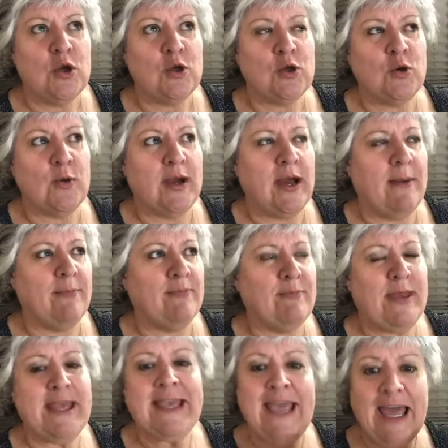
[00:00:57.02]
you
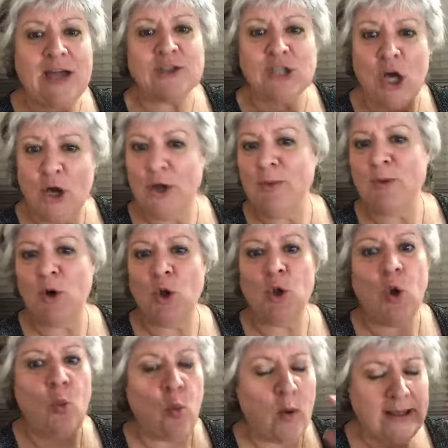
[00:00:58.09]
be
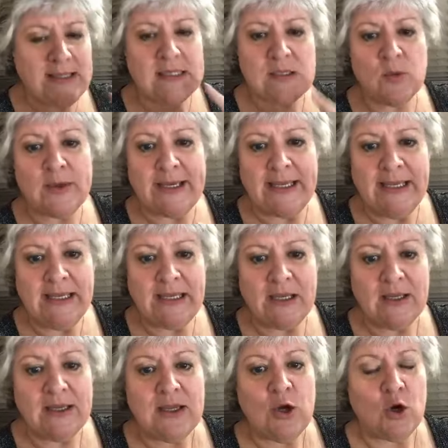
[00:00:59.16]
count-onable once a week,
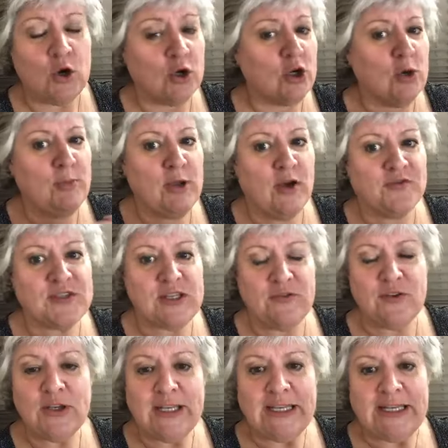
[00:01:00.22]
or it could be often
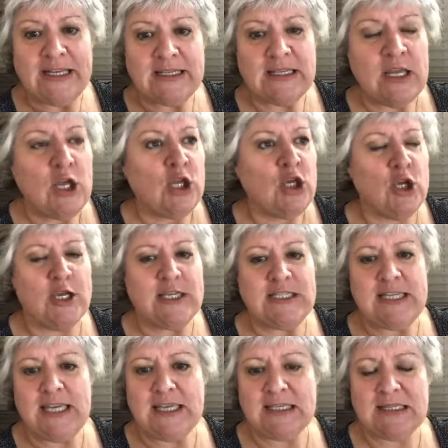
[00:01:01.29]
if you need it. You can
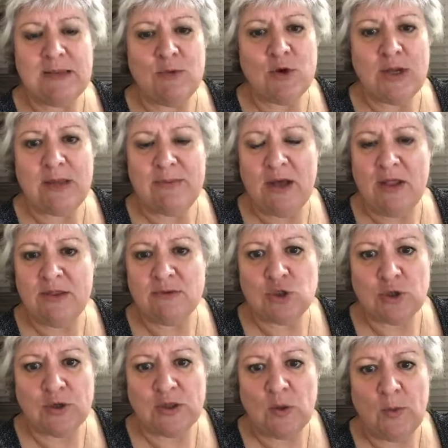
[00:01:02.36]
text them or email them
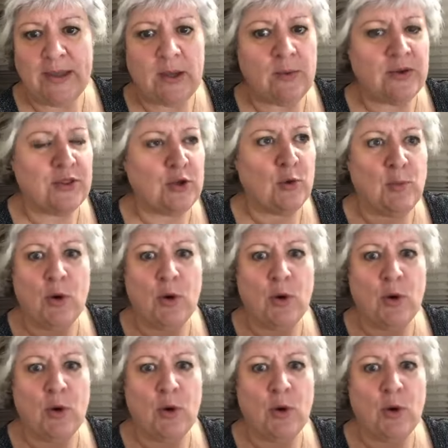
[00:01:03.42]
during the week with your